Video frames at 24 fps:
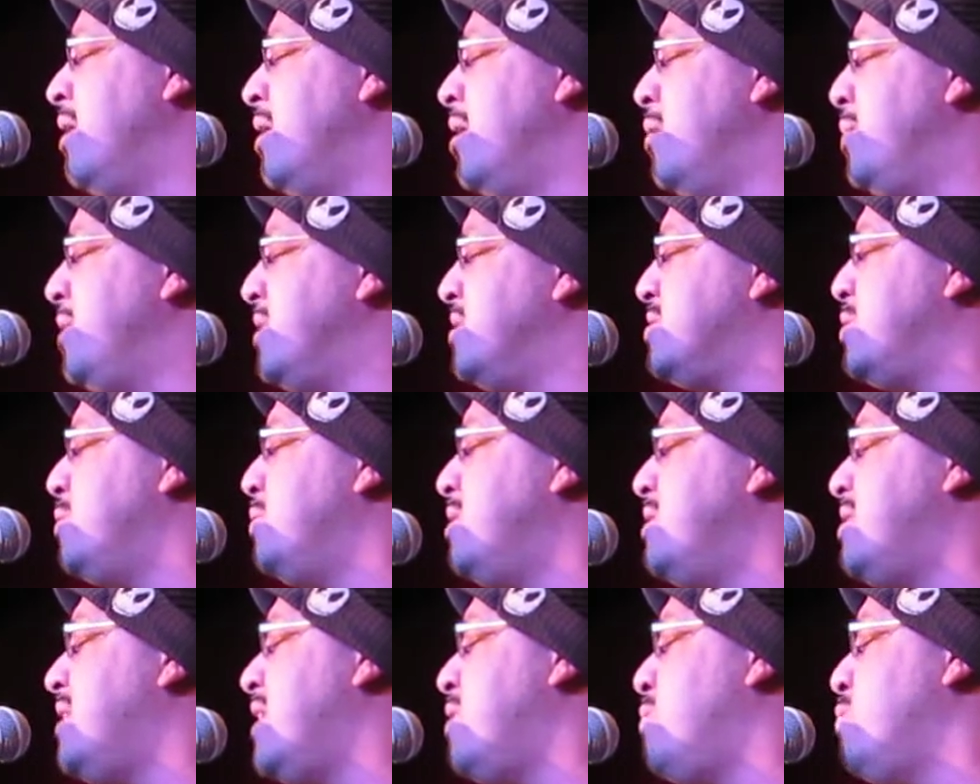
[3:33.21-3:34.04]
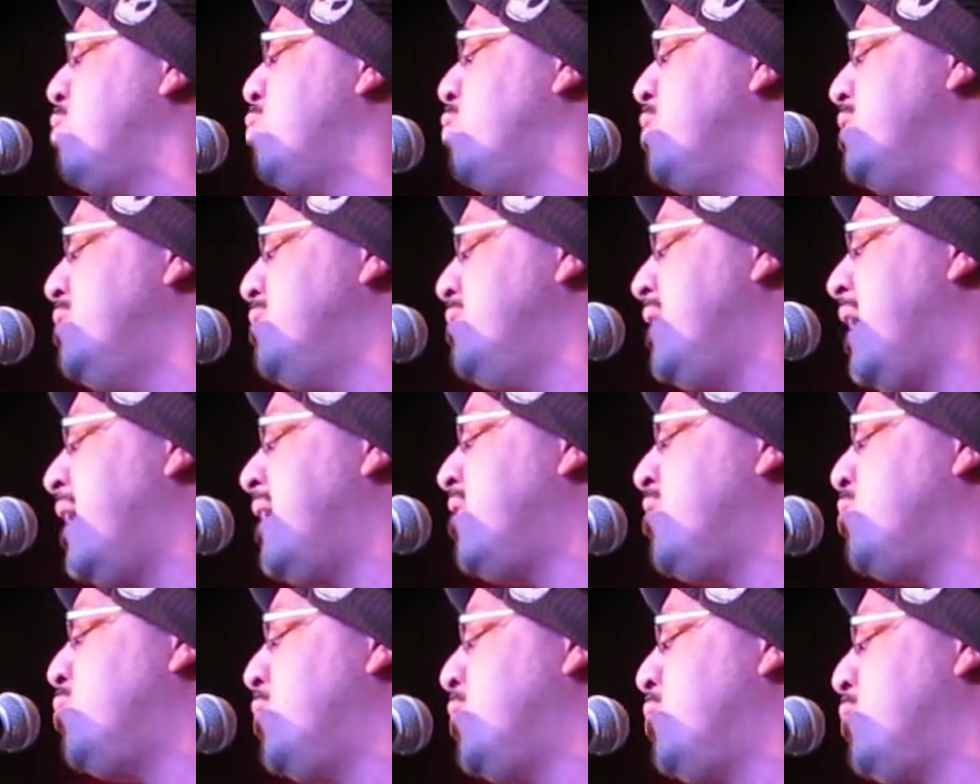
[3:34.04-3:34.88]
Because only then will we unite
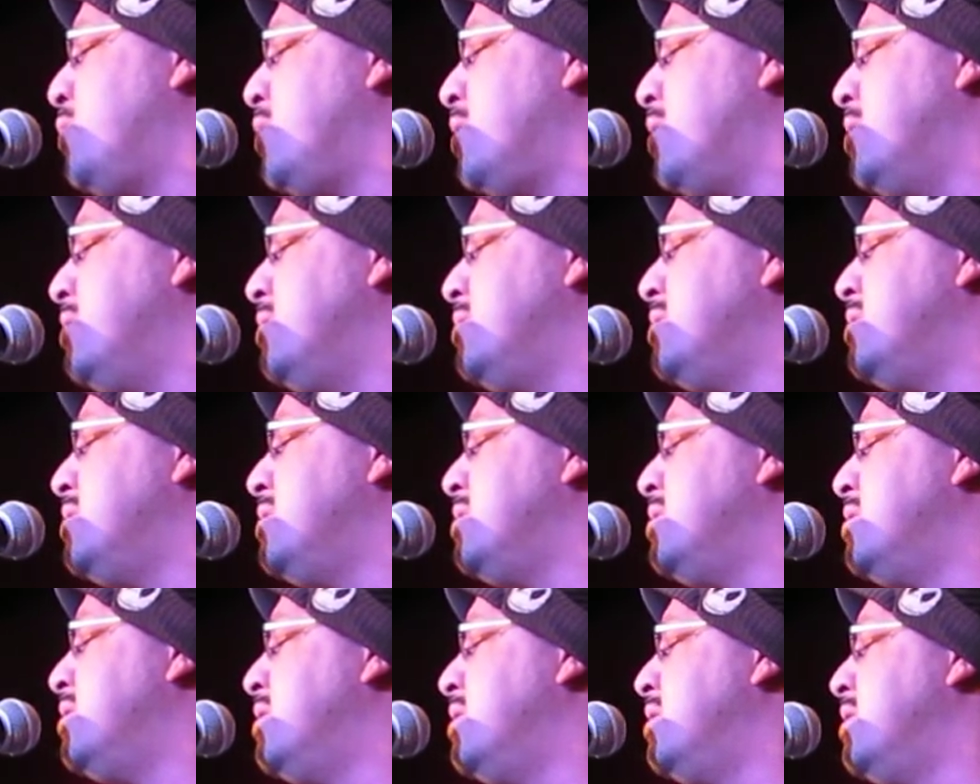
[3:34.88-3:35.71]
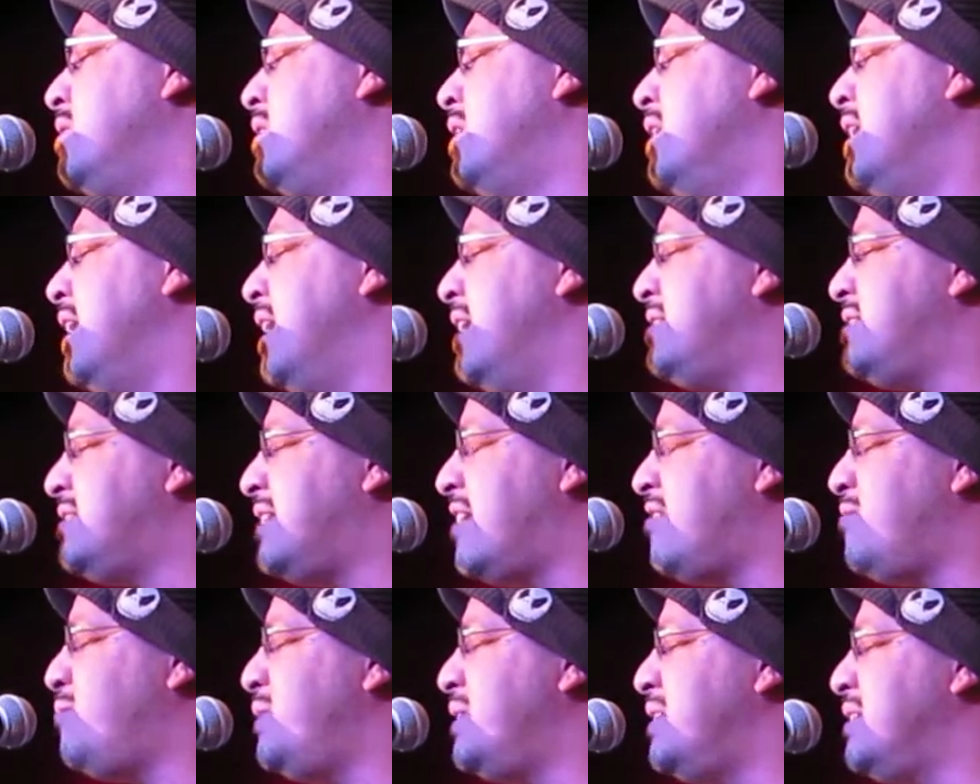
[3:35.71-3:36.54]
in one world. Instead
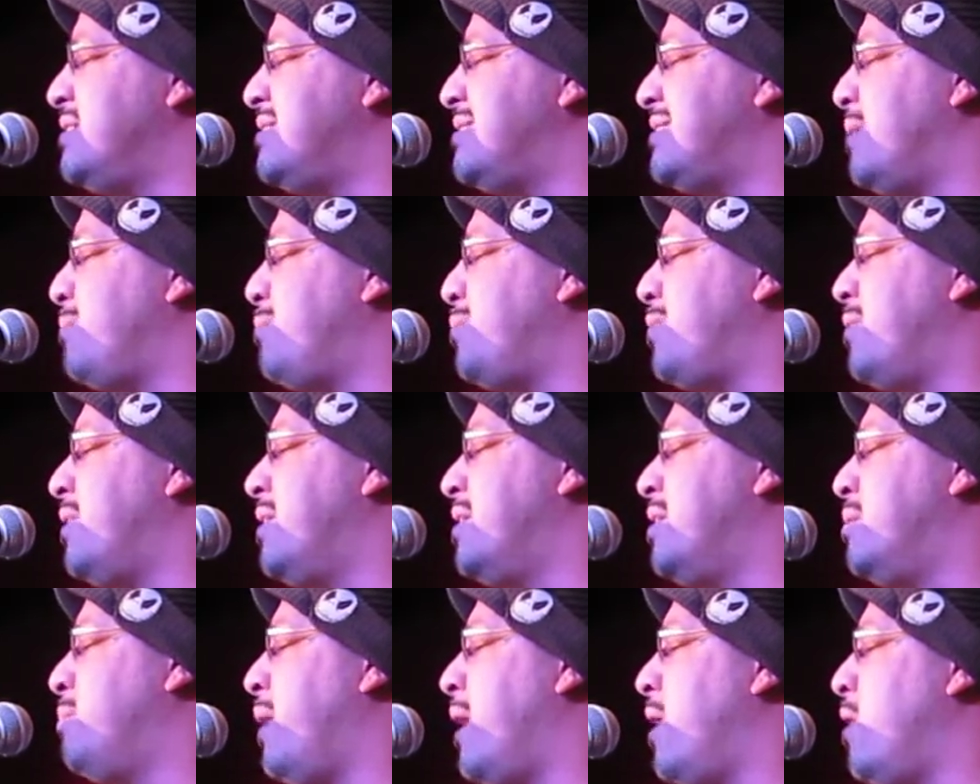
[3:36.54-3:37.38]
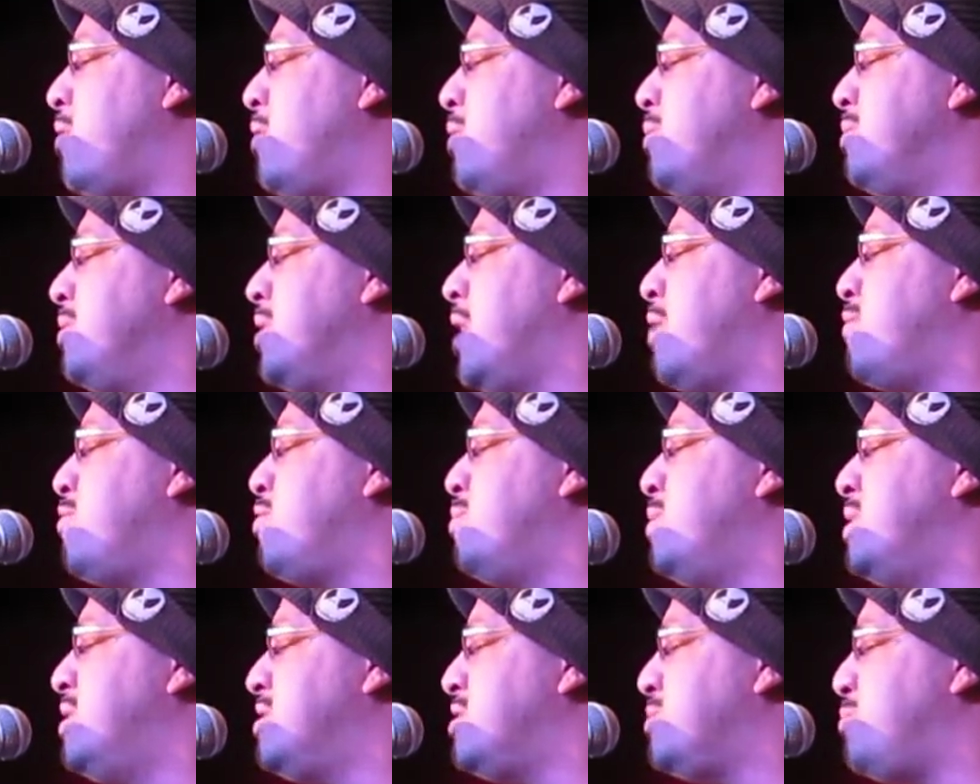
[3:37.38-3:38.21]
of being separated by our own
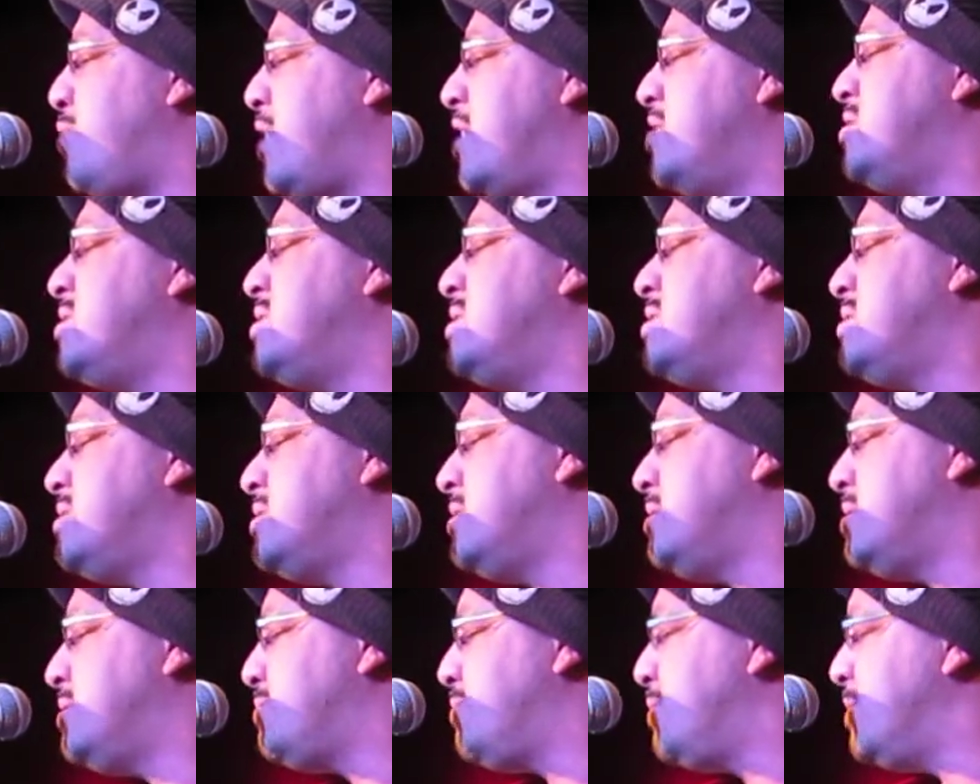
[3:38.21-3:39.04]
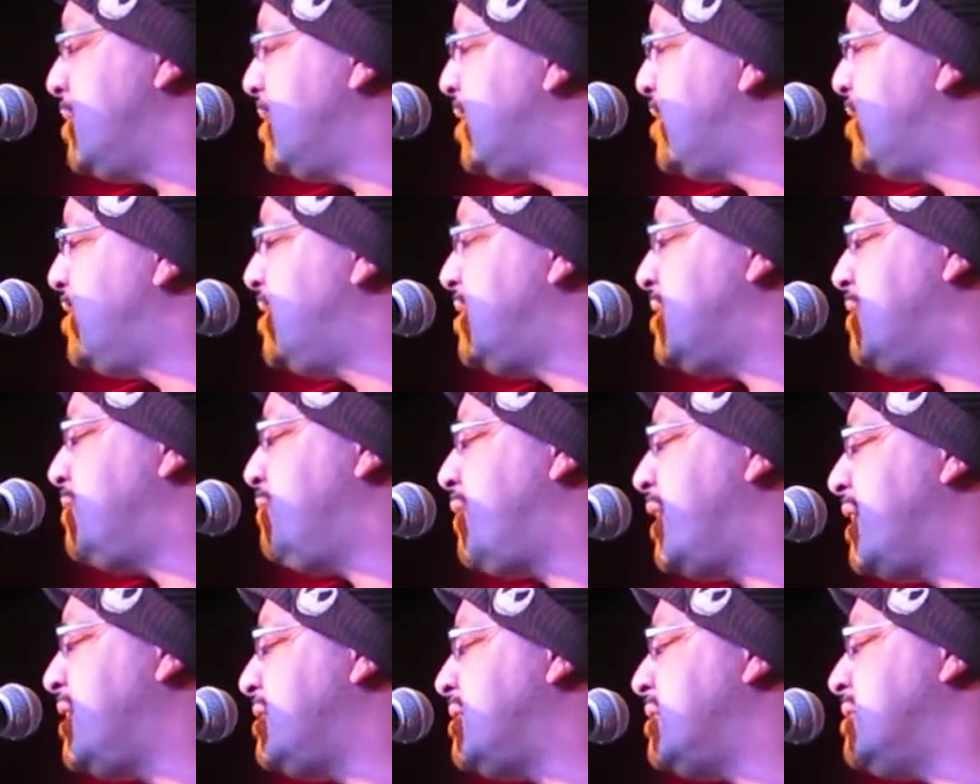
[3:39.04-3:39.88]
governments, prejudices, religions, and
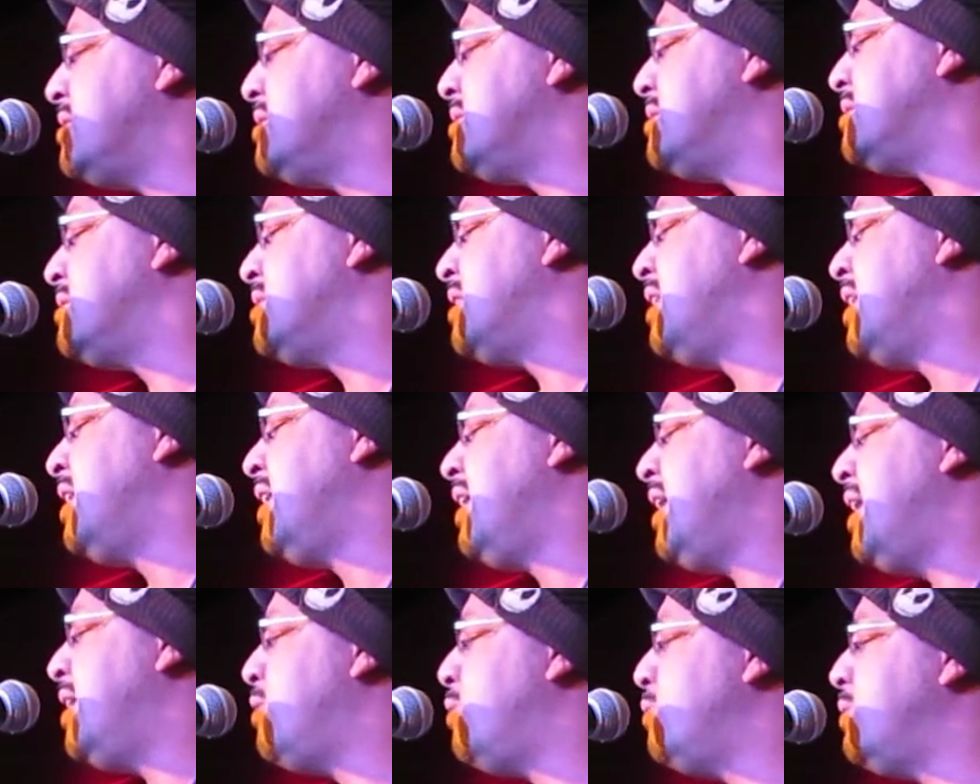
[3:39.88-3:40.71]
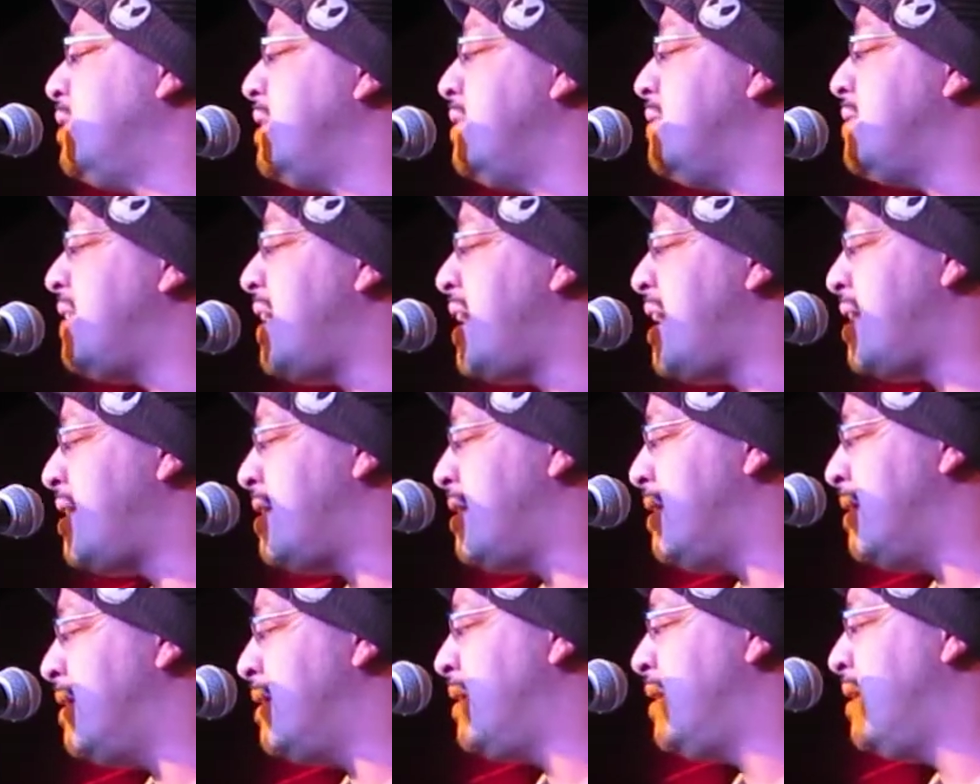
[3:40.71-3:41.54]
races, and only then,